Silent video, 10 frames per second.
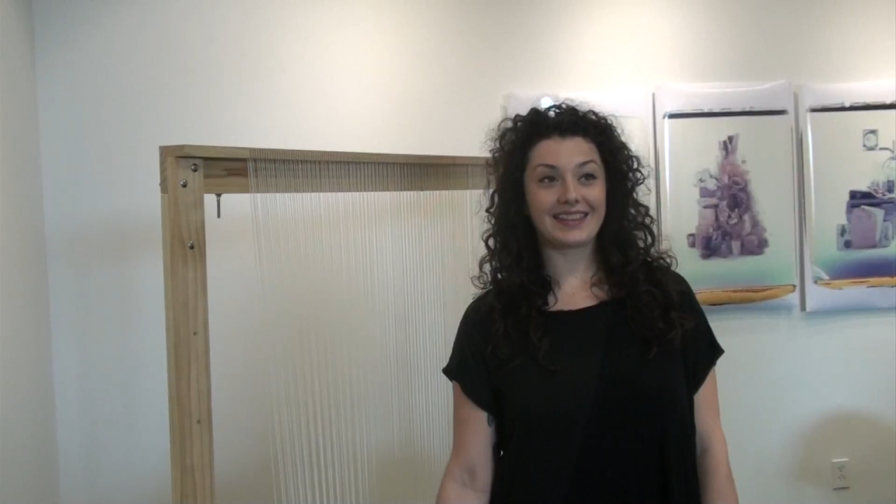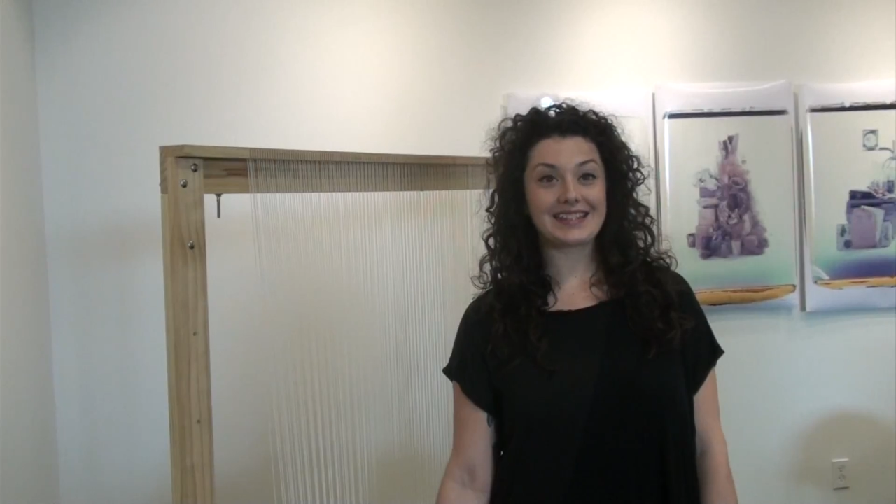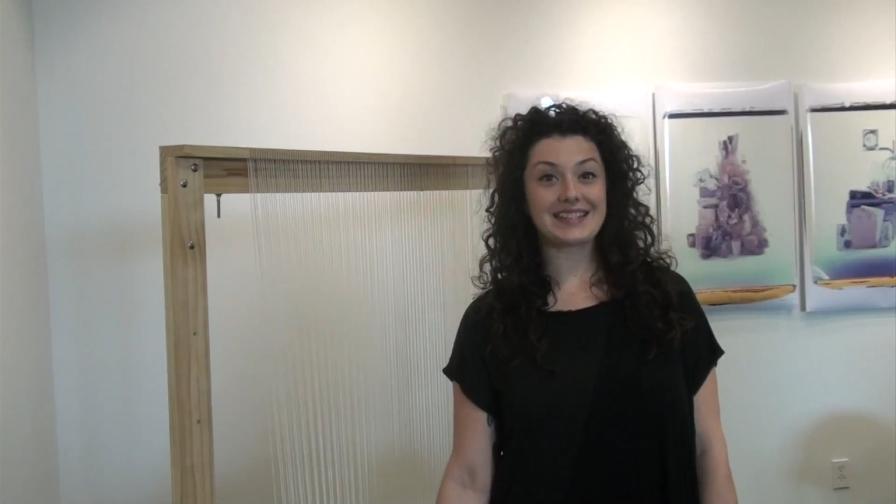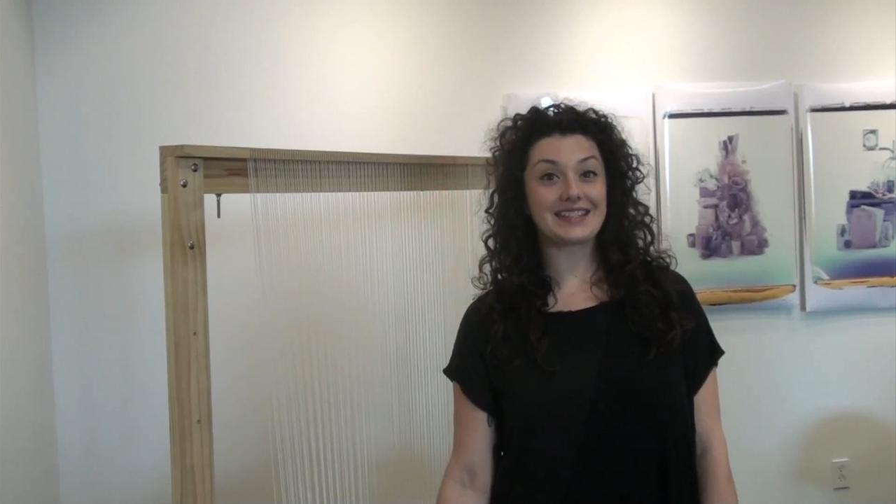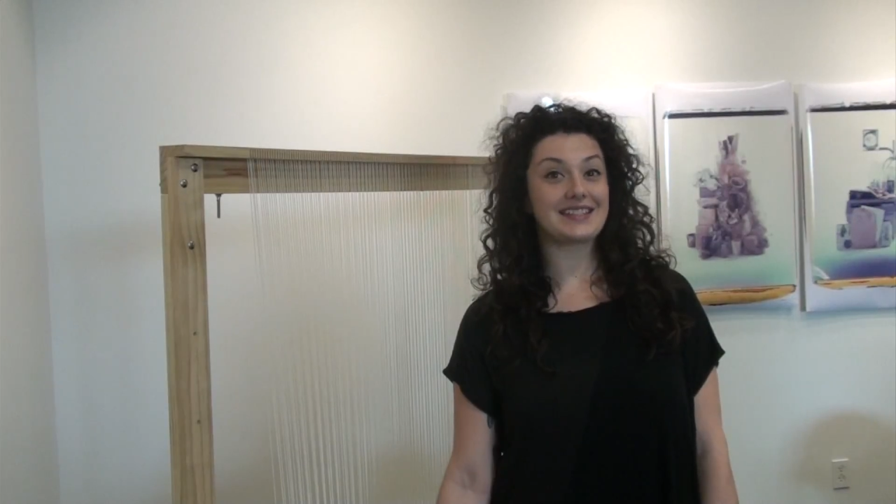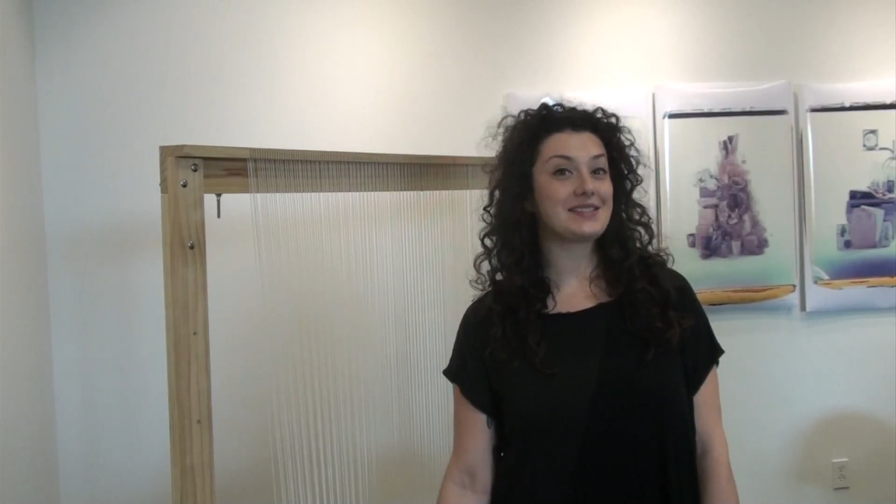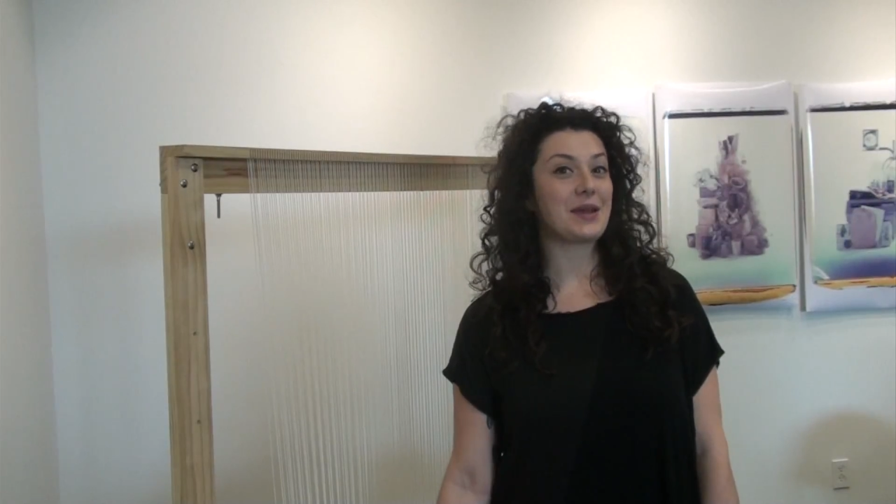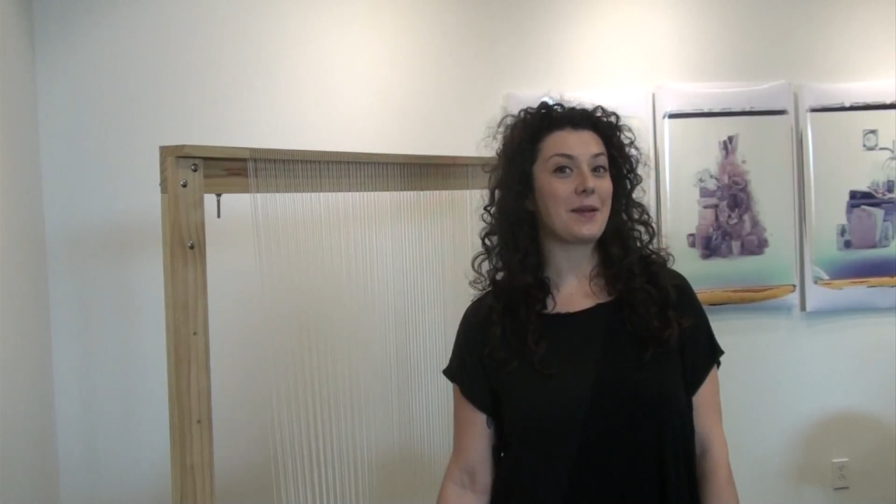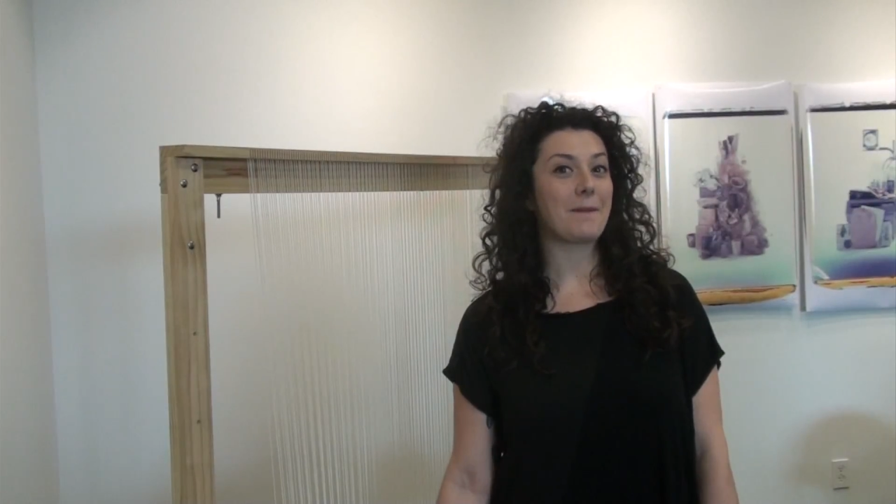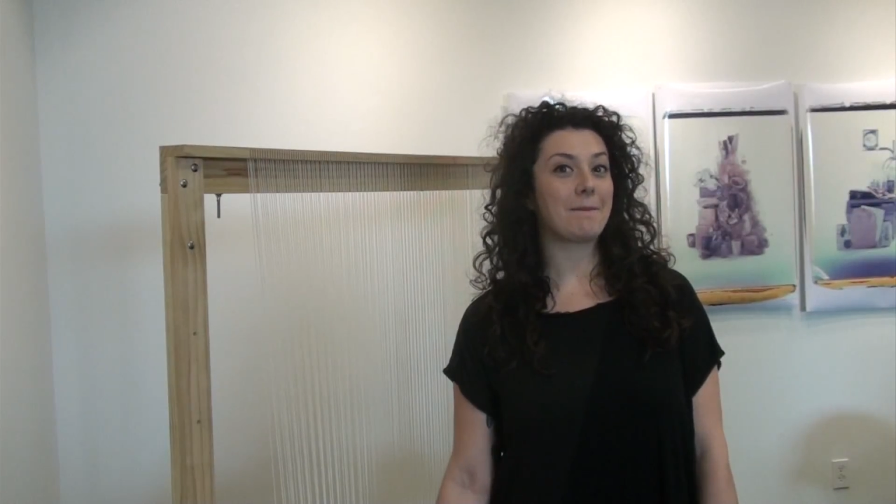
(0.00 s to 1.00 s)
This is
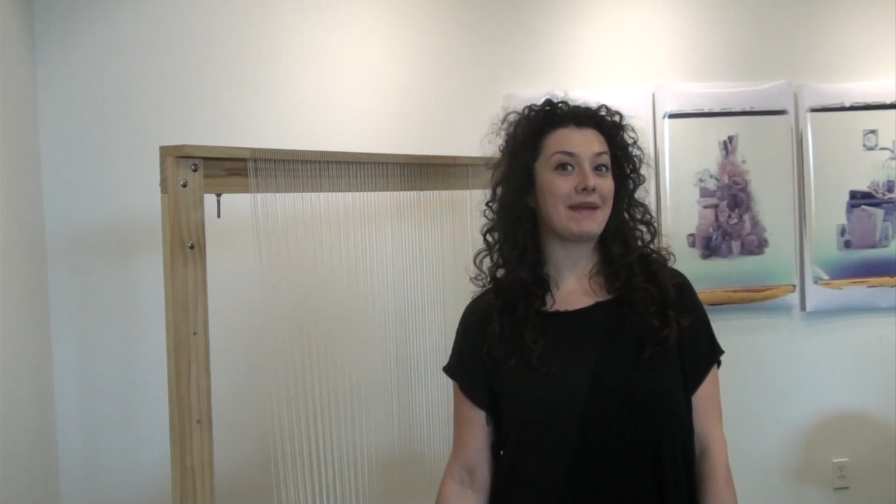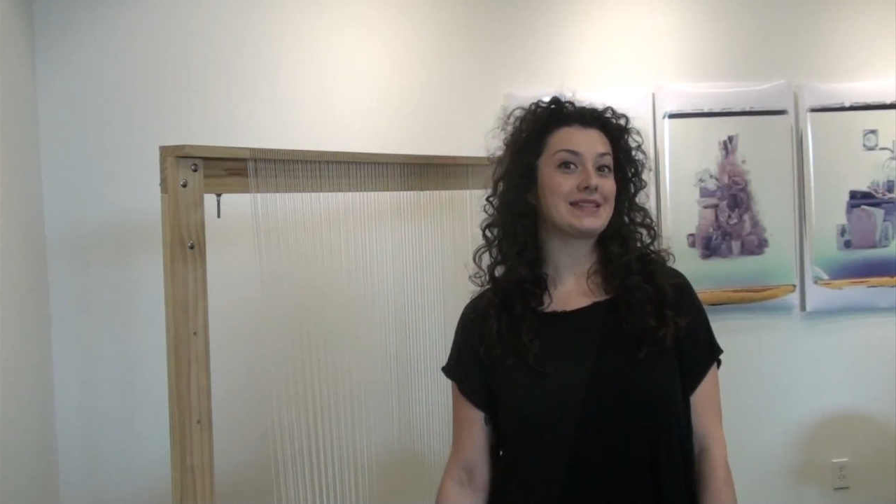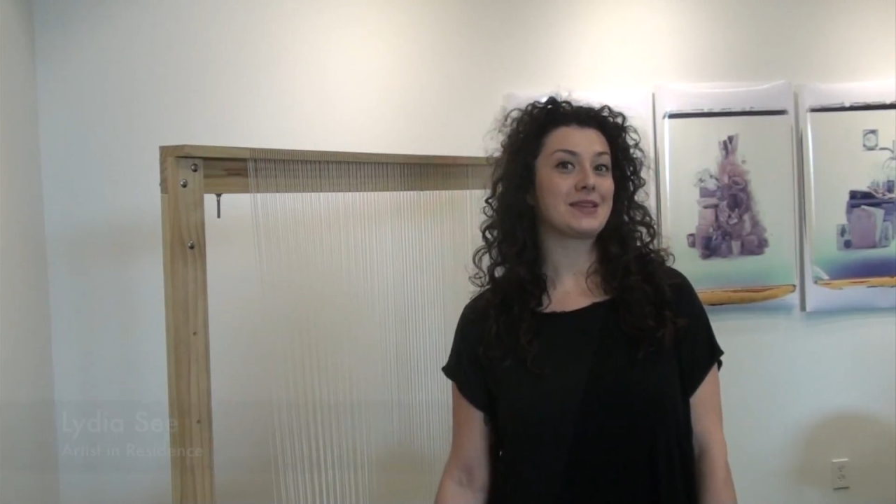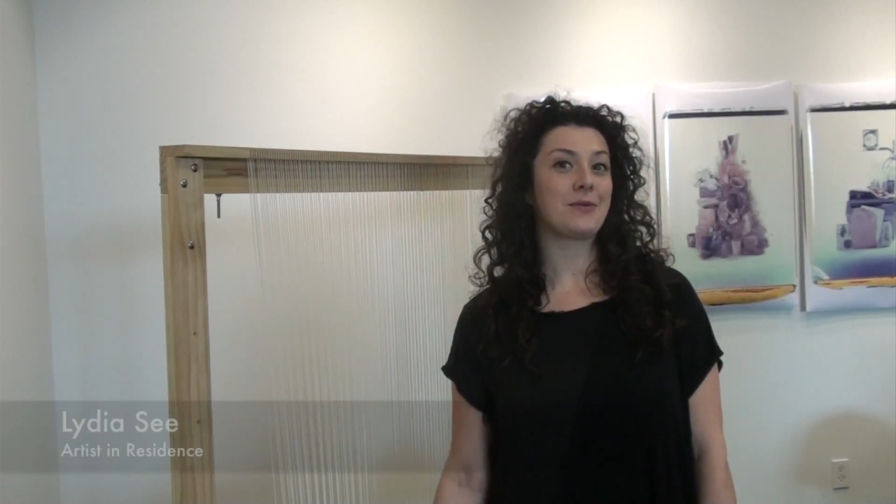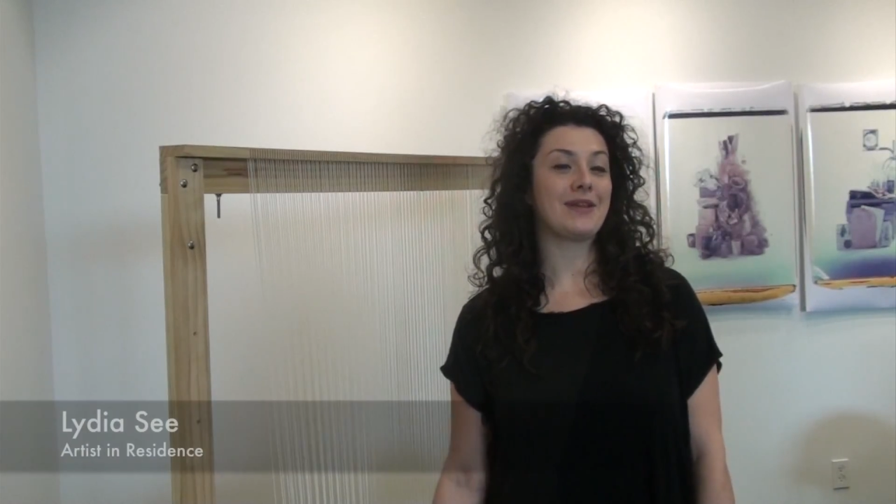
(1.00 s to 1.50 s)
Basic